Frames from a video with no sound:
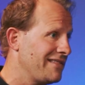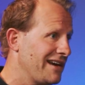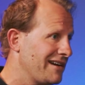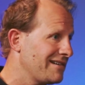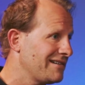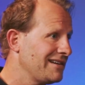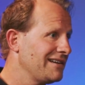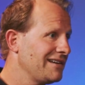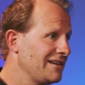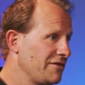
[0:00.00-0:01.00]
They're
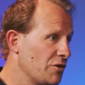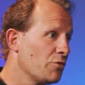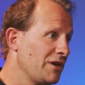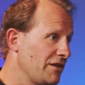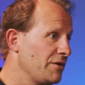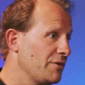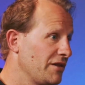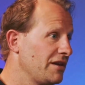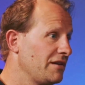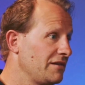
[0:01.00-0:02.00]

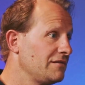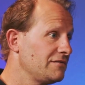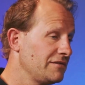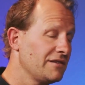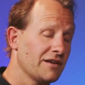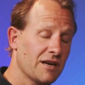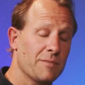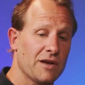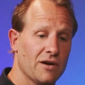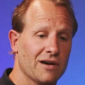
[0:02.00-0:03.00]
really they're going
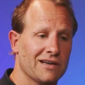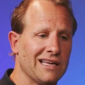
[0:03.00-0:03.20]
to be hard.